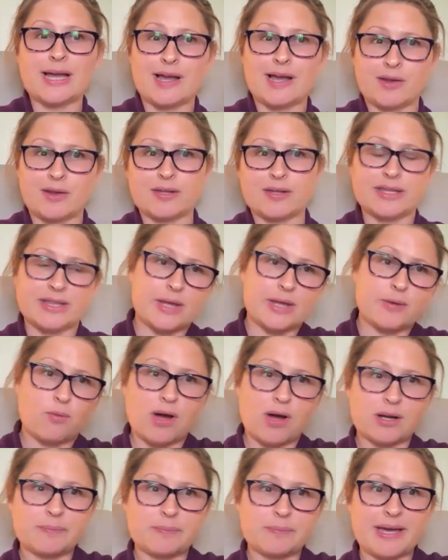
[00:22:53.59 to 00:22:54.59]
loud, and then they
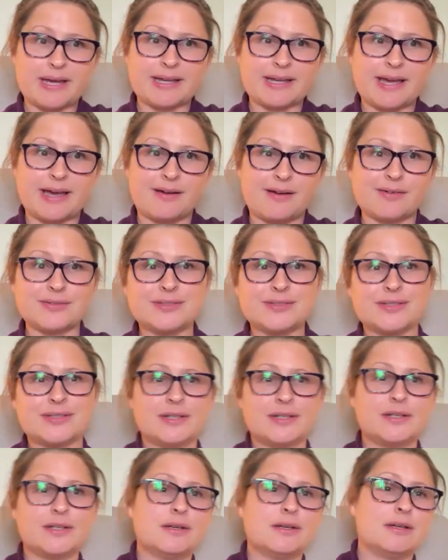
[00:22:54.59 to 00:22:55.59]
walk back out.